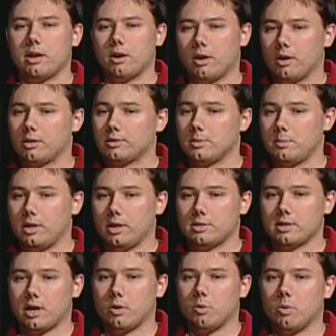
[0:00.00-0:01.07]
at
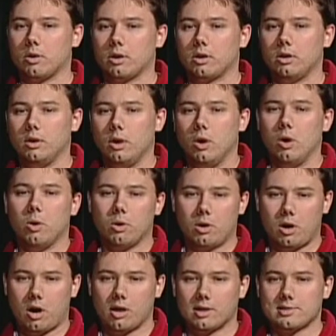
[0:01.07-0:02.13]
arlingtonmedia.org or
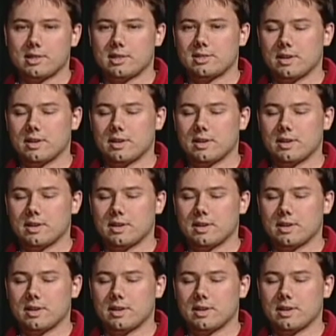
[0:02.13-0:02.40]
call us at